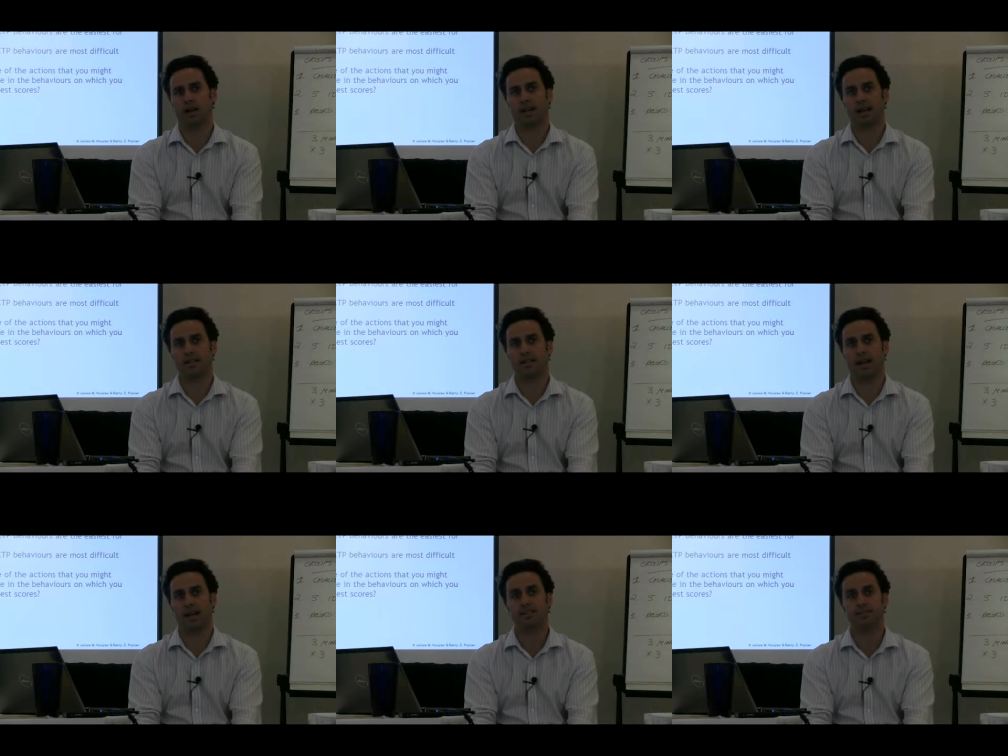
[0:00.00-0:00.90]
Cat in the
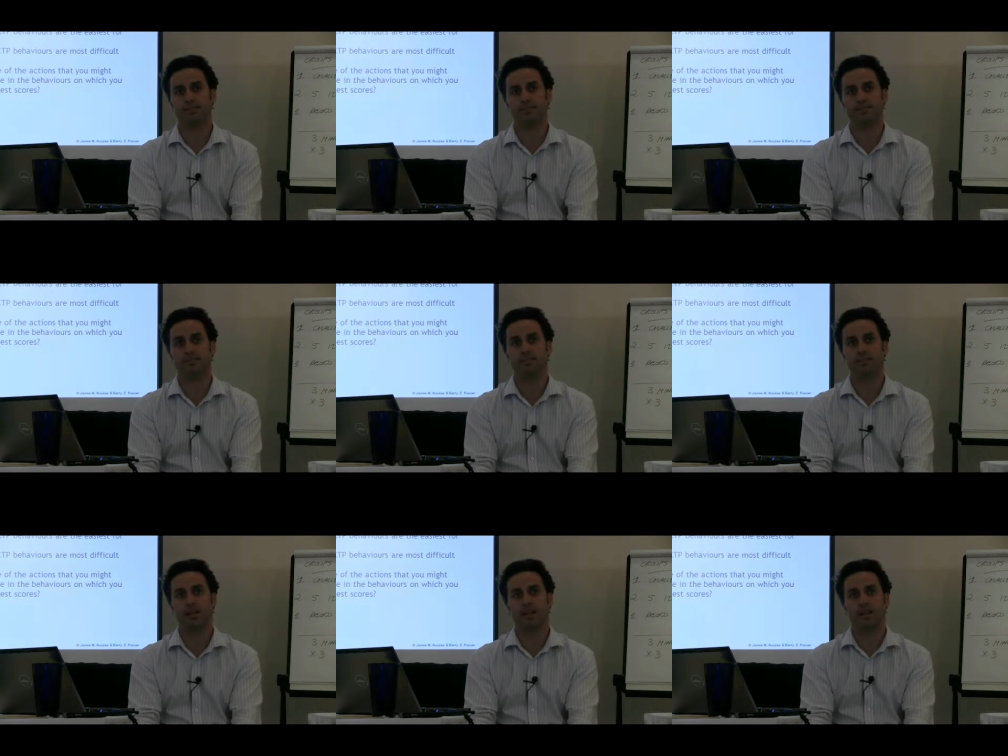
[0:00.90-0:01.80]
Hat.
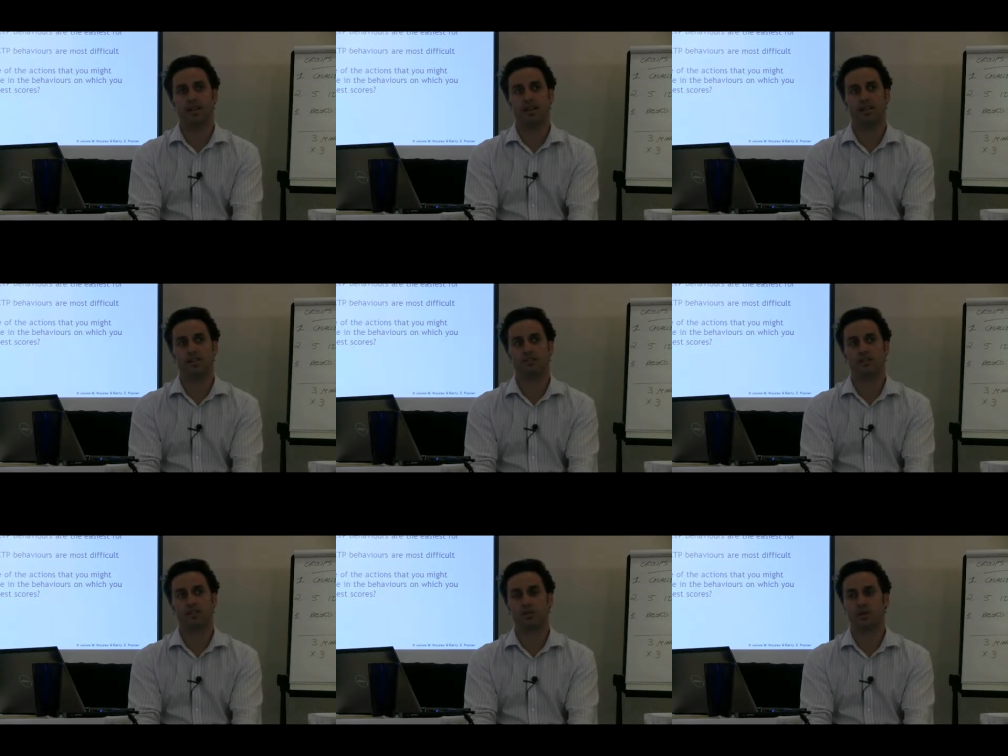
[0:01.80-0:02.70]
The
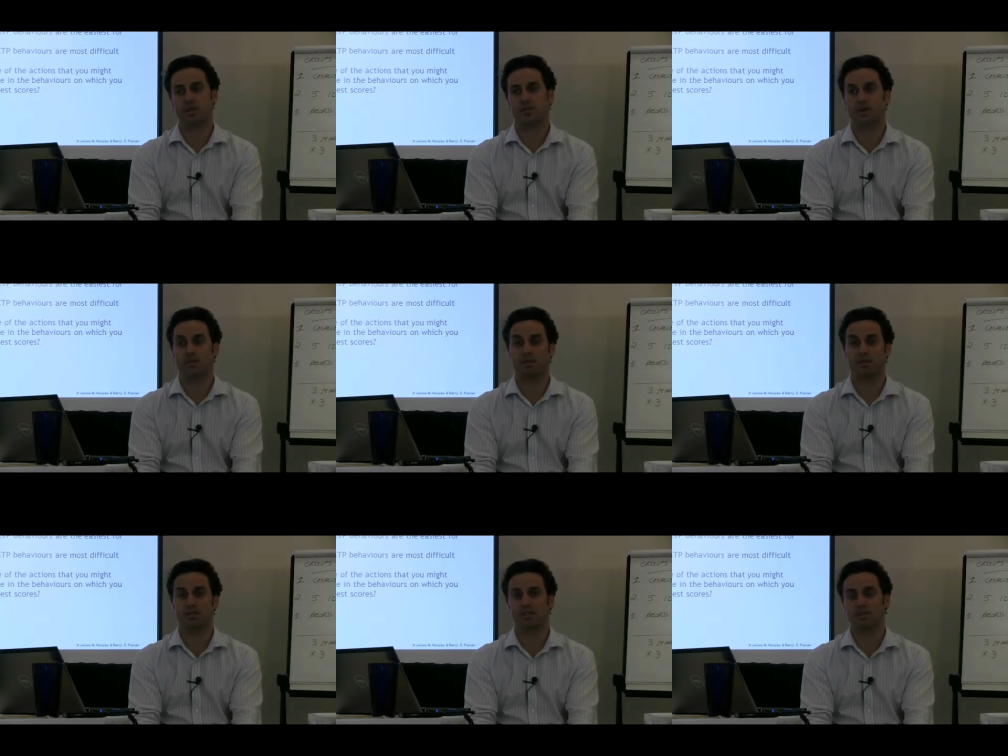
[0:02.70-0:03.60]
first 23
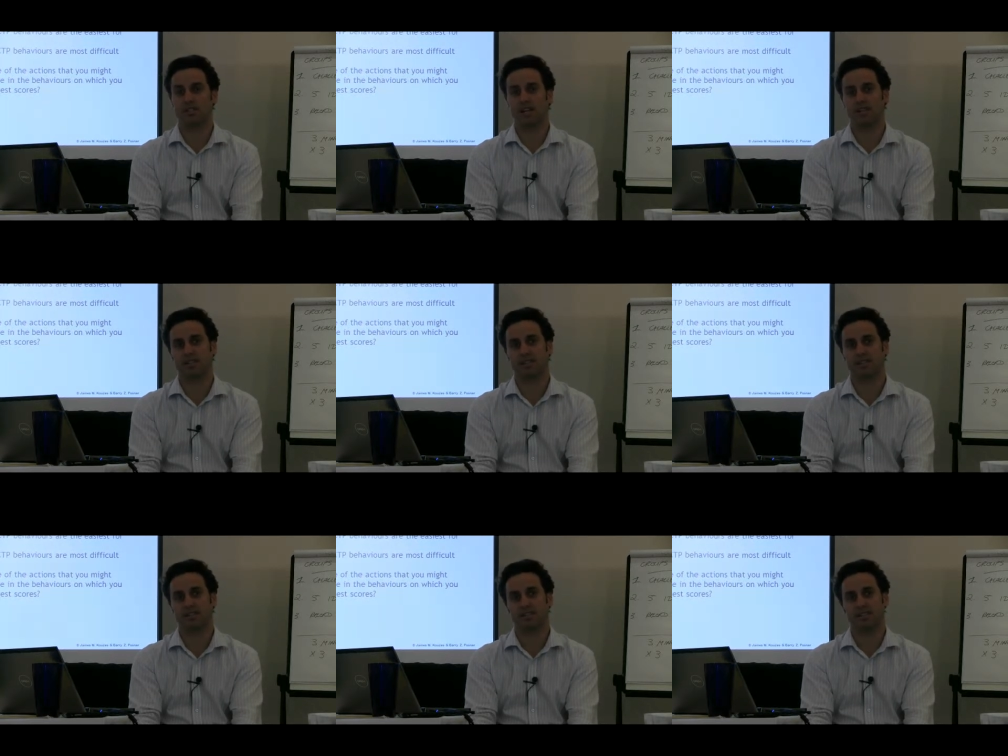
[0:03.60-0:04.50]
publishers rejected
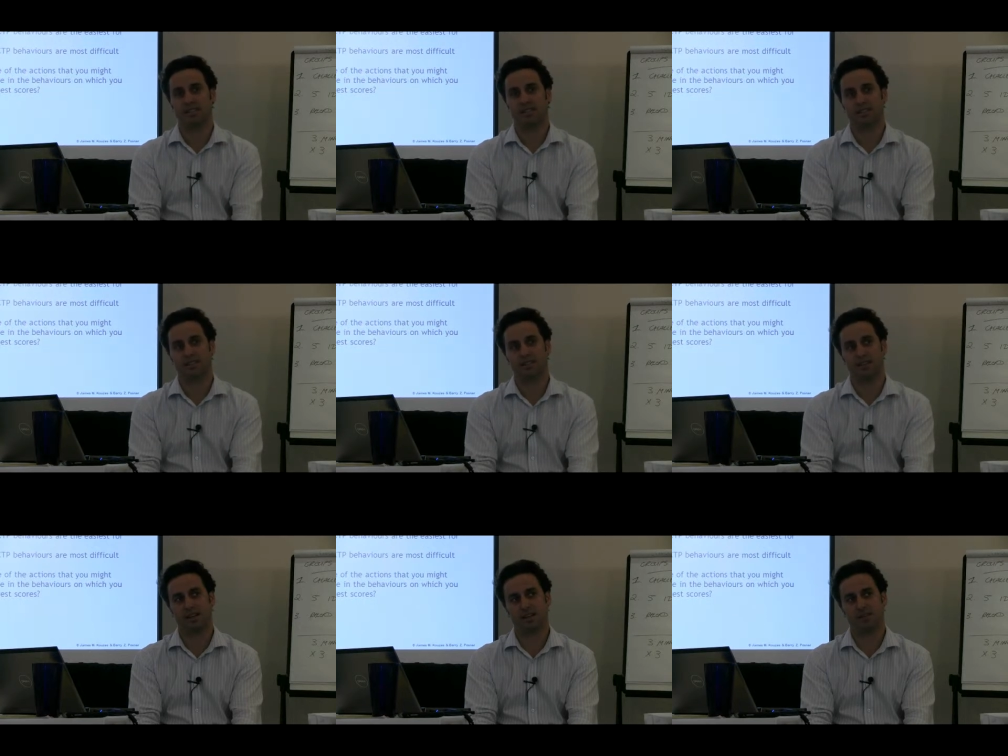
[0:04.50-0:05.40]
his
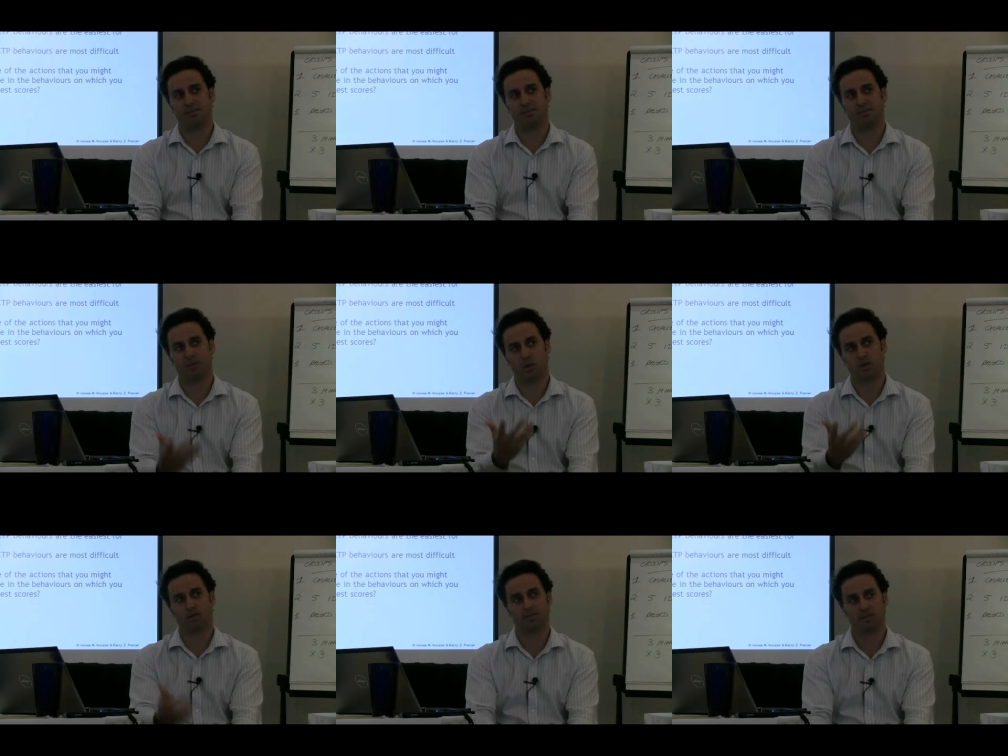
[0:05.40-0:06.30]

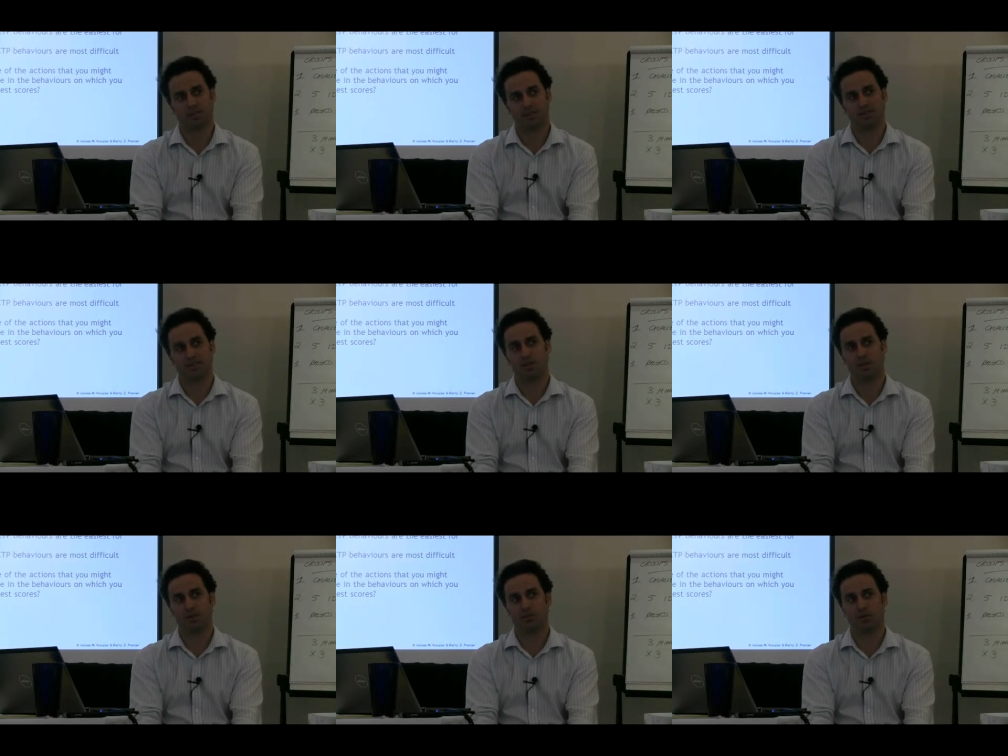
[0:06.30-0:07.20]
book. The
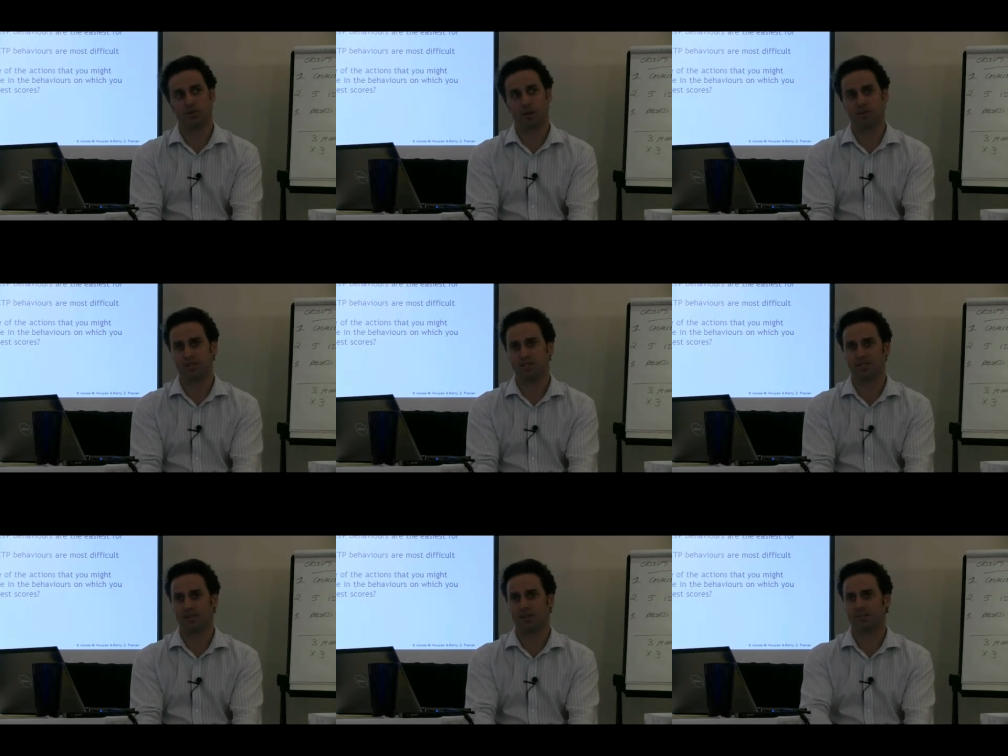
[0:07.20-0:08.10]
24th publisher
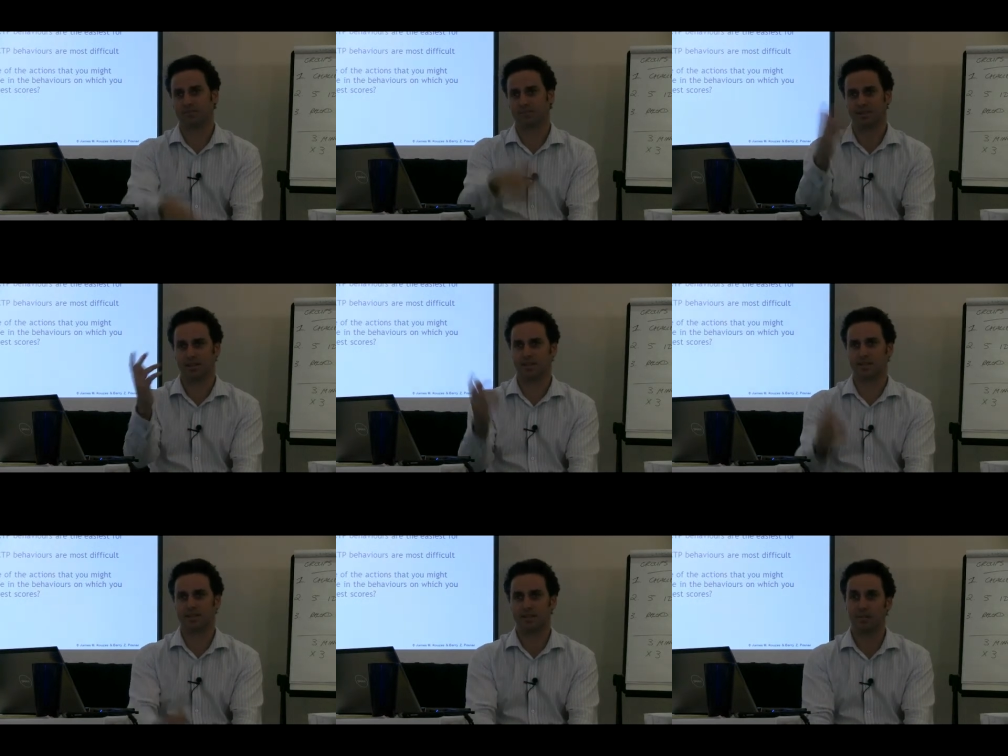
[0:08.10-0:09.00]
sold, I think,
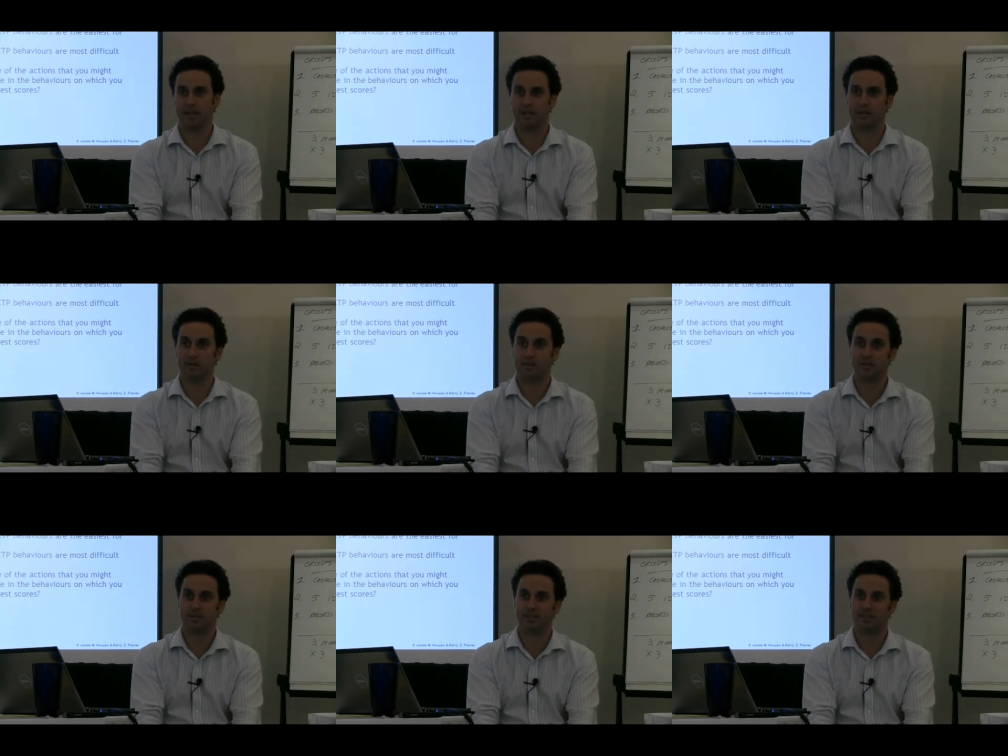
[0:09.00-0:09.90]
6 million copies.